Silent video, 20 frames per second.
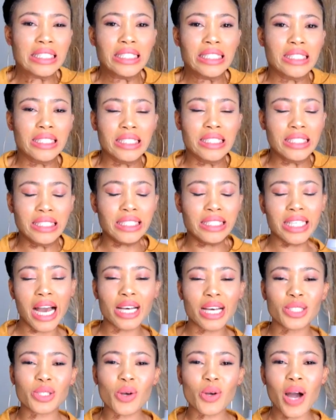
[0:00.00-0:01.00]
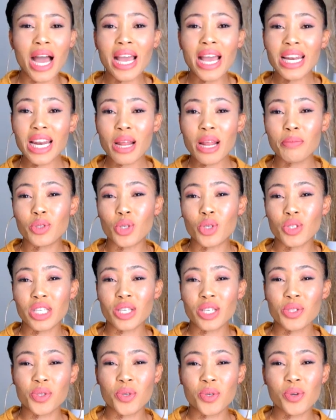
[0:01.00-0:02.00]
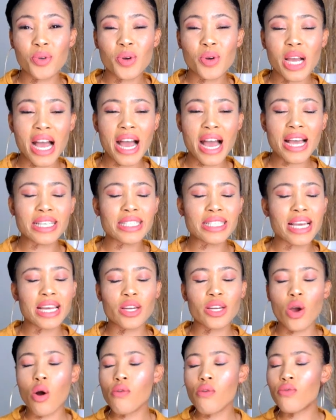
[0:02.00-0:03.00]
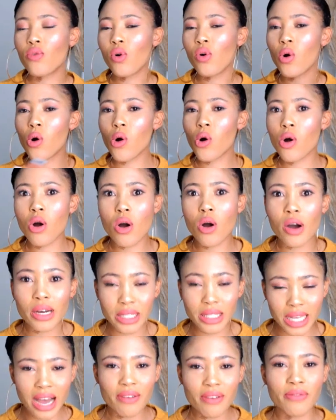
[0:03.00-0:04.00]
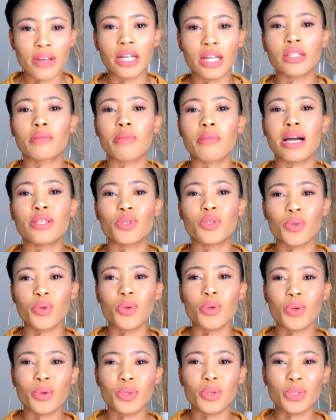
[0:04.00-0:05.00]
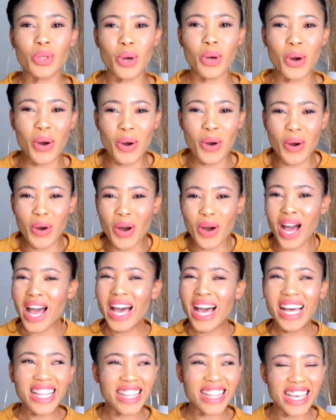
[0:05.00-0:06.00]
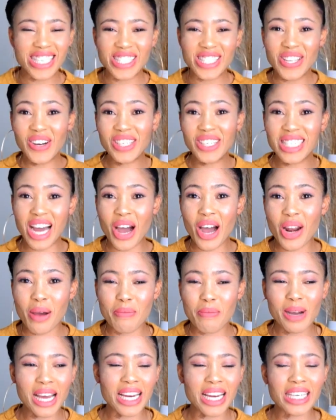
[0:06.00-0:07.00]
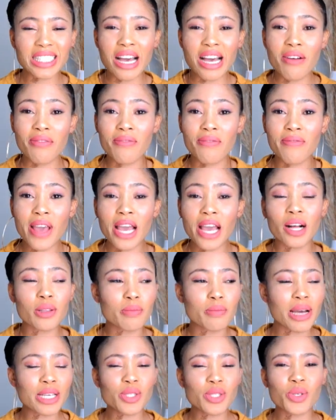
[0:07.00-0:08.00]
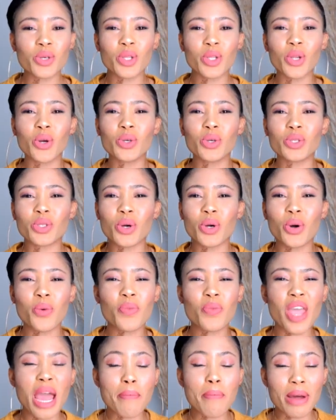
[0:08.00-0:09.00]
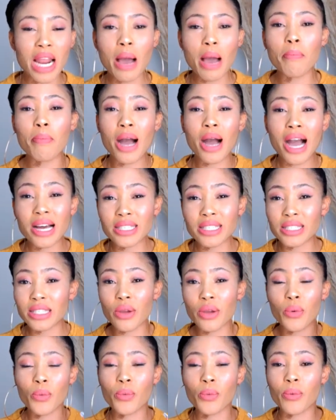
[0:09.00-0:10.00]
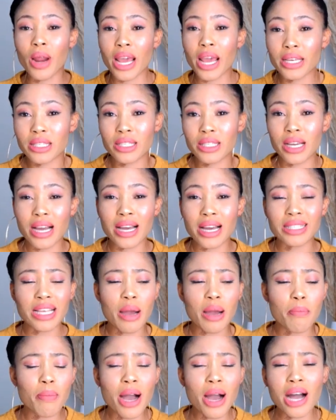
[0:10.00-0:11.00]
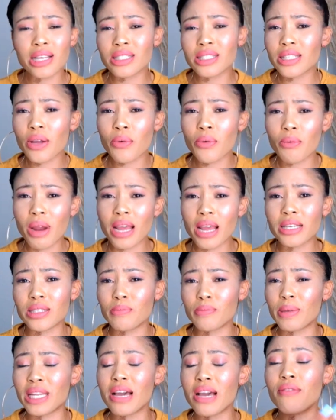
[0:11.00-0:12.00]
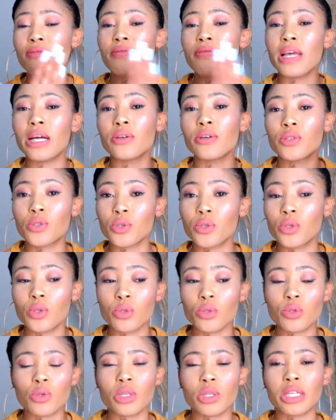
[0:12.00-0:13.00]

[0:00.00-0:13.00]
Yeah, so I ended up choosing Zulu guys, and of course I failed my Zulu, so there's no doubt about it. I failed my Zulu, so but I passed the rest guys. I passed the rest, but I failed Zulu.